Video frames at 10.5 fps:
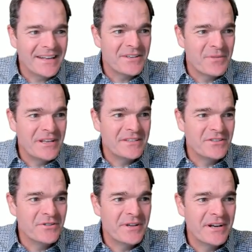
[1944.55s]
thing we need to
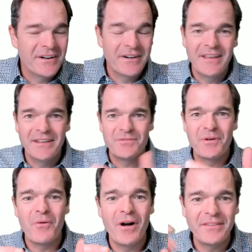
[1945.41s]
do here is we
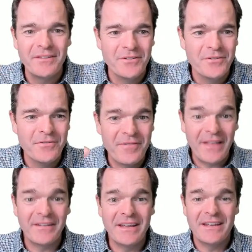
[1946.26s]
want to
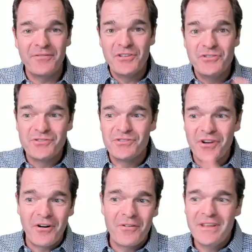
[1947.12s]
validate if the user's
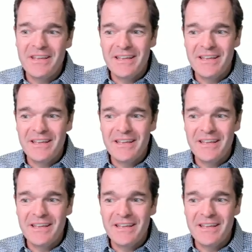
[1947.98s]
already